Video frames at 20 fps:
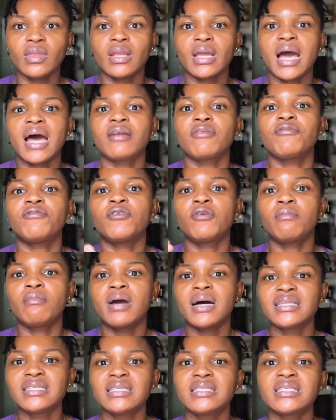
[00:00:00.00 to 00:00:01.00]
and
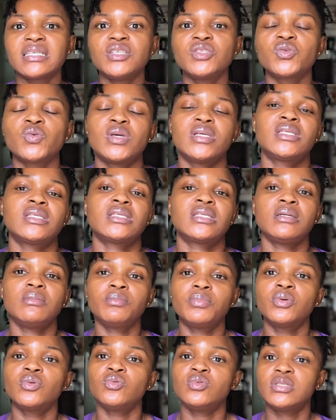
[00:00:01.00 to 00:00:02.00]
format it into a
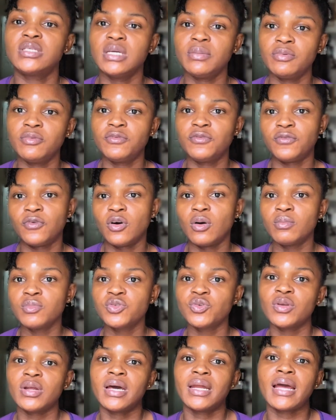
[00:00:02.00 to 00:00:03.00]
simple table form
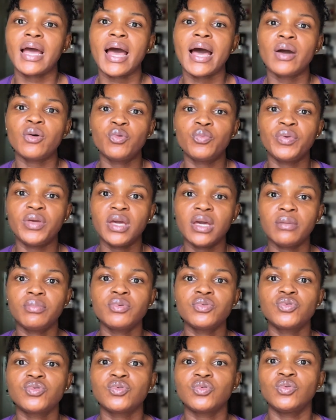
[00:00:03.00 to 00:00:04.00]
so that I will be
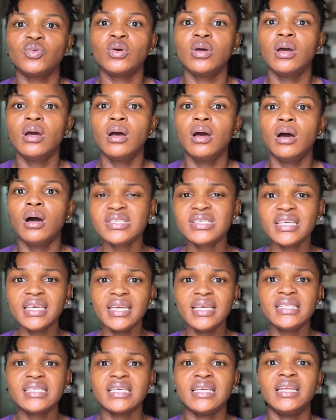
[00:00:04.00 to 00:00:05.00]
able to
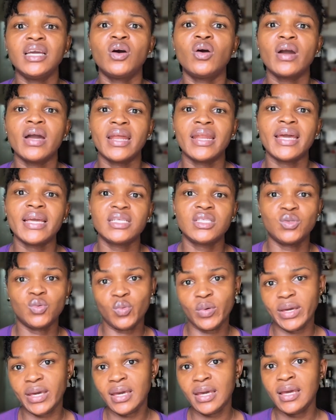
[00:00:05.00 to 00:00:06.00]
see it in an organized
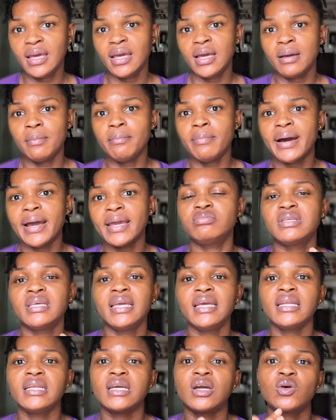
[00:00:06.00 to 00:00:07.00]
way by
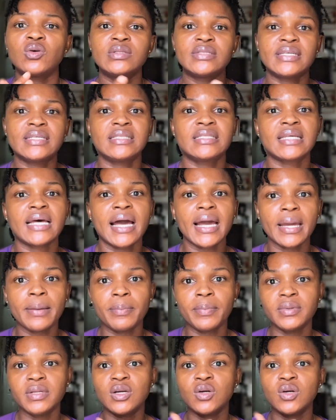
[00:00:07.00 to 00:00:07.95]
seeing the content type, the